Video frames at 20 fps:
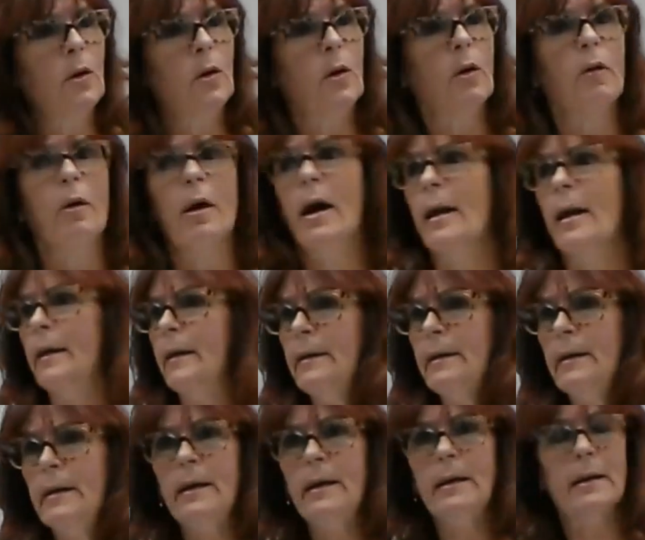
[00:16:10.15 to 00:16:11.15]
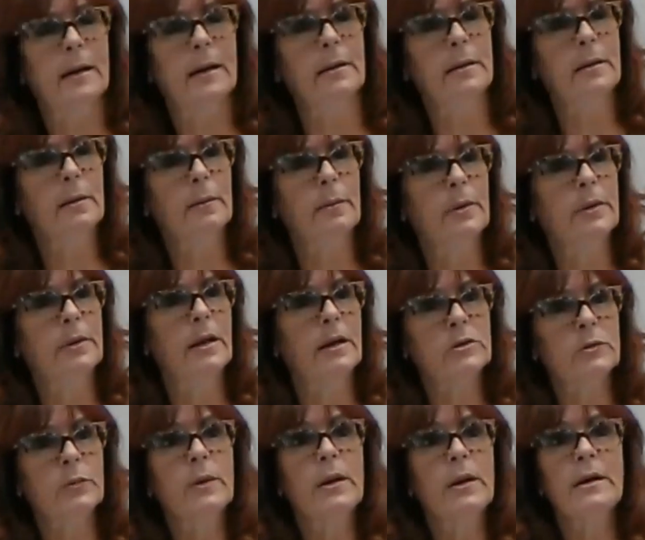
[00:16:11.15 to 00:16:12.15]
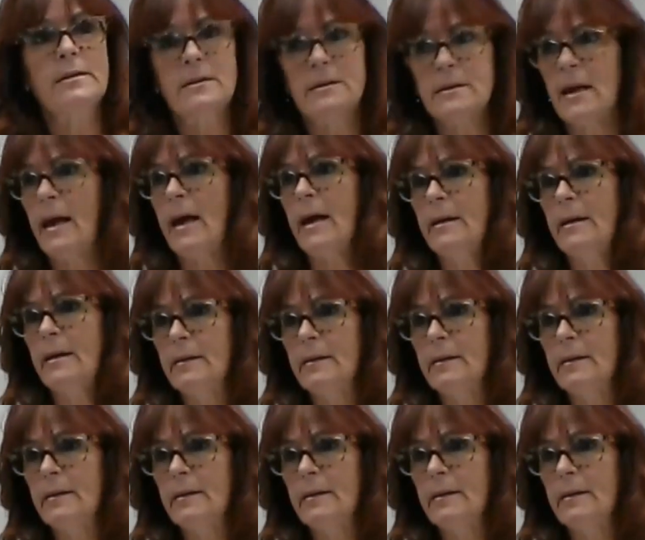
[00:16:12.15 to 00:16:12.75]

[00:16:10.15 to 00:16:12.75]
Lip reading: or I didn't need it, but that's what I said.